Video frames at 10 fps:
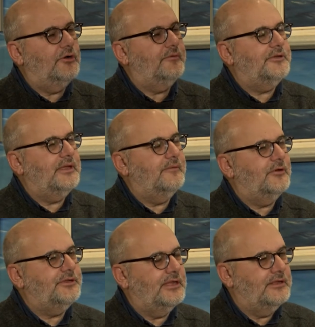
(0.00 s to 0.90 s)
No, what
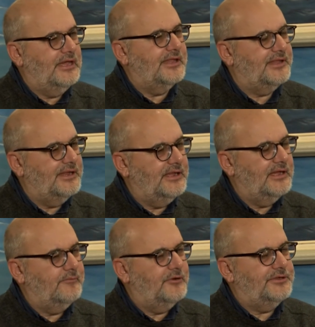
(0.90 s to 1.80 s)

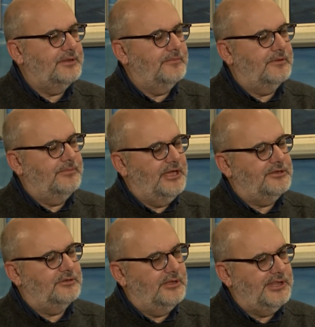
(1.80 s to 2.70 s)
I
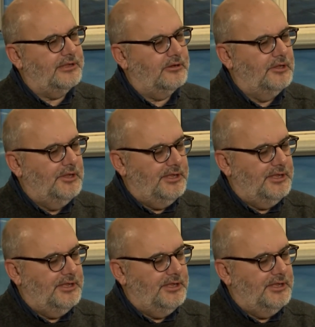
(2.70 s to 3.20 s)
meant also